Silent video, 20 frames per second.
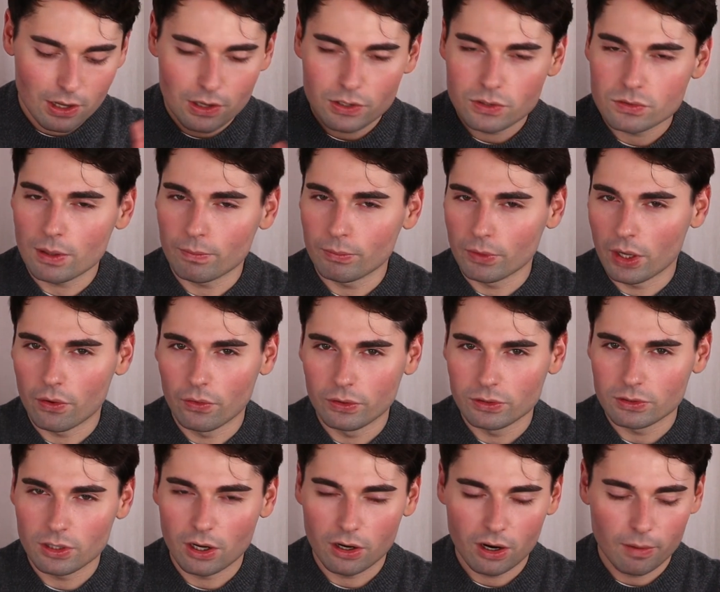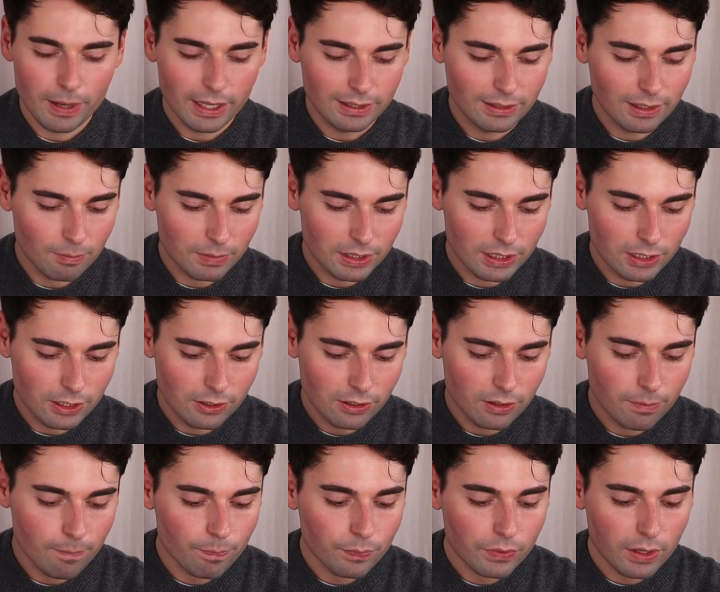So I'm not going to talk about them
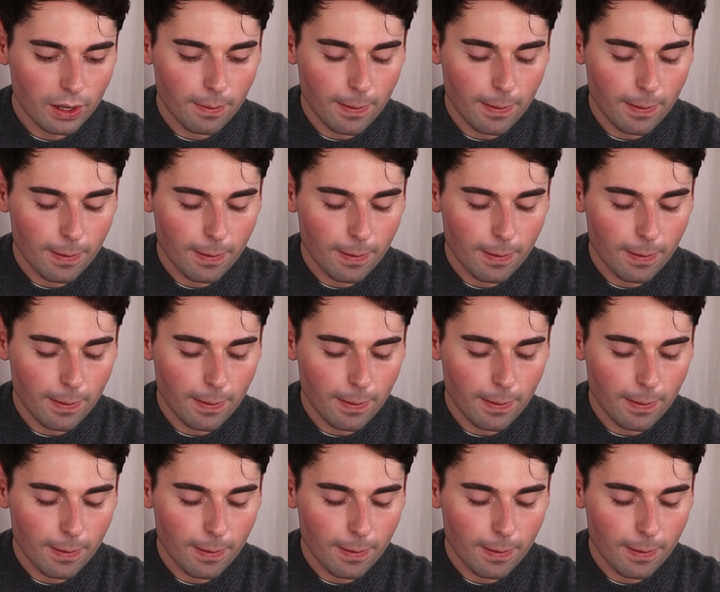here.